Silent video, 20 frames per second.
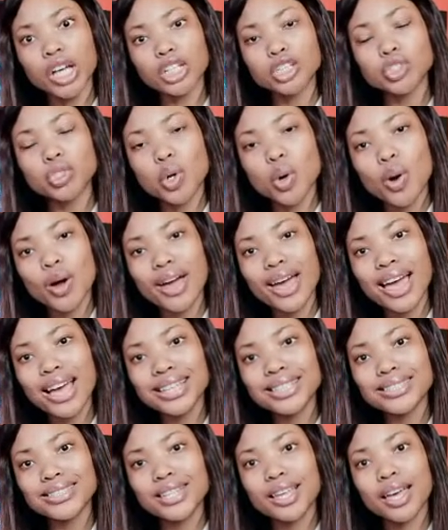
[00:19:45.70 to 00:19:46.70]
So
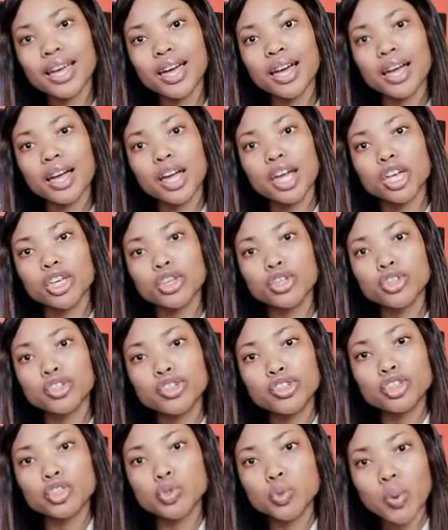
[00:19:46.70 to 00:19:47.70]
as
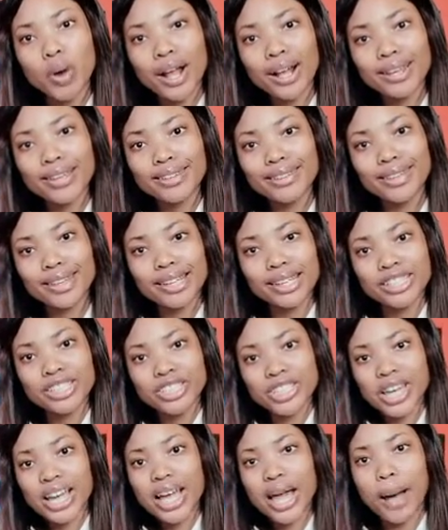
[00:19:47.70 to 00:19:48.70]
usual, in
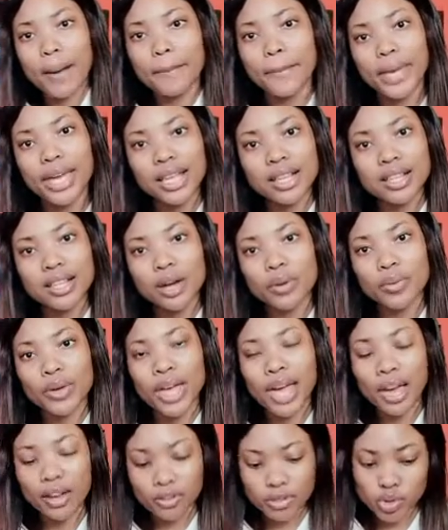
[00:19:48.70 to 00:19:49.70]
Jenga Mesa, we
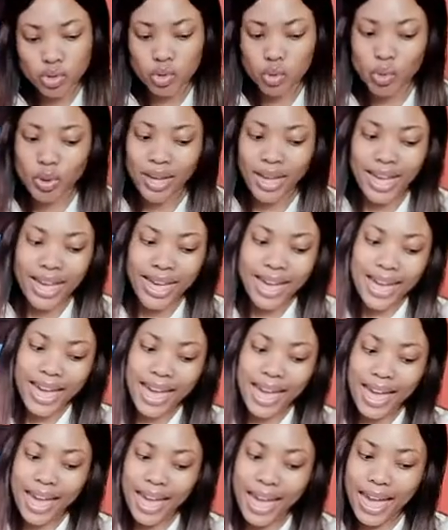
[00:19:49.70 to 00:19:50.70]
have to
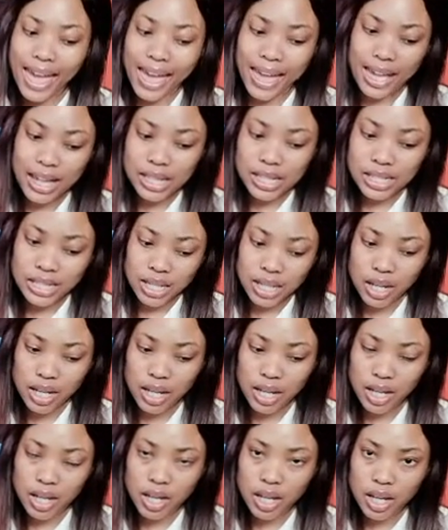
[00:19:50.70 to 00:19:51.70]
add
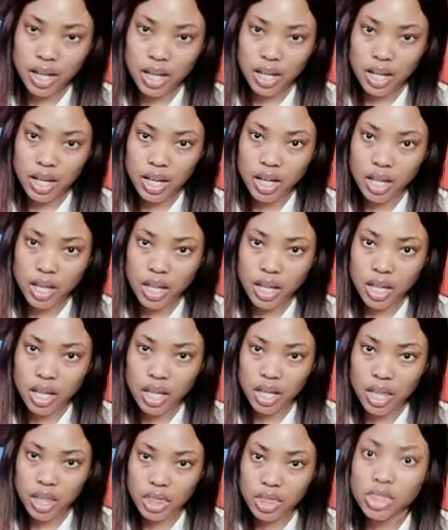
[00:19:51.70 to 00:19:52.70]

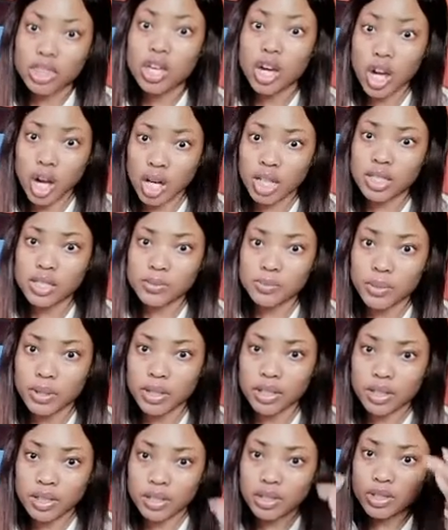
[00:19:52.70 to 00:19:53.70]
the
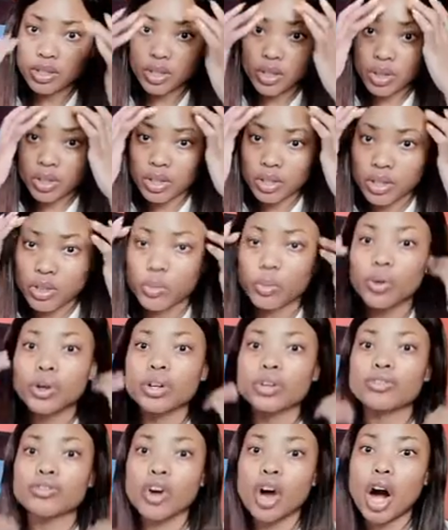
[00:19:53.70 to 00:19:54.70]
gospel, you know, the word
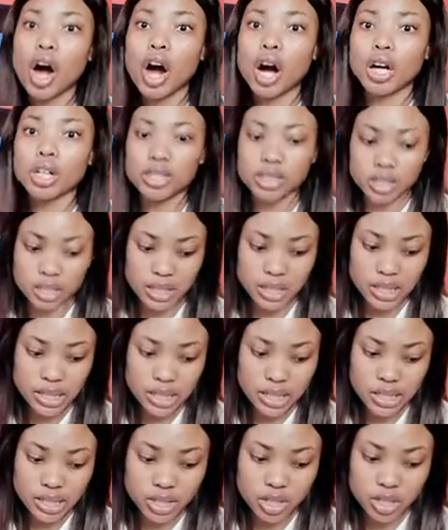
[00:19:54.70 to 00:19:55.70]
of God
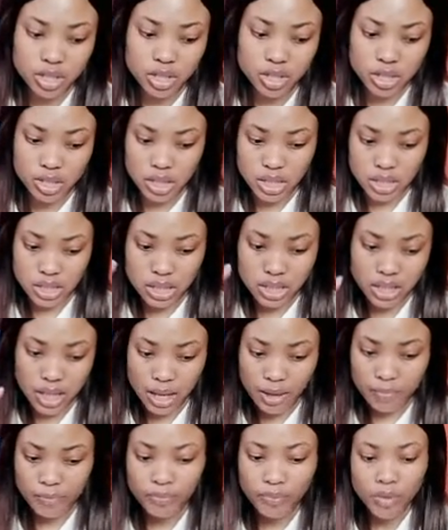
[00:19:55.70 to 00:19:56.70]
into this
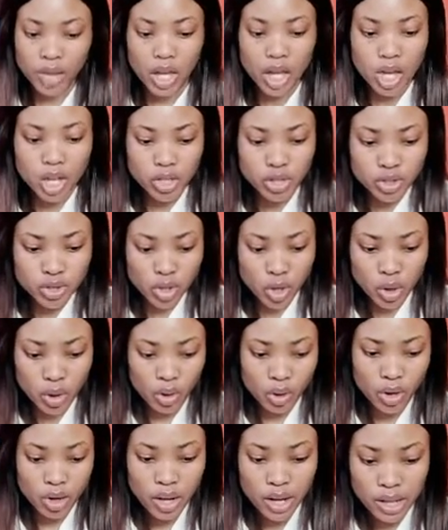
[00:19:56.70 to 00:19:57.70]
thing.
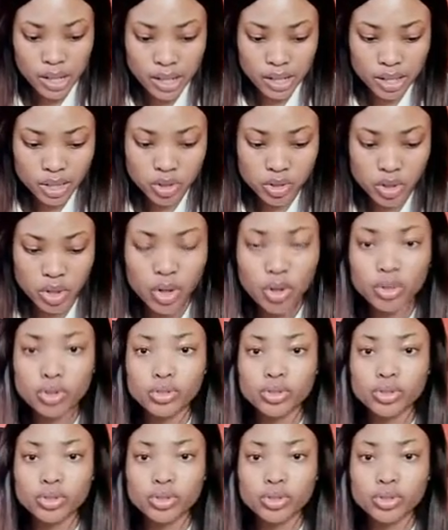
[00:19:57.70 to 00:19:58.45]
So let's go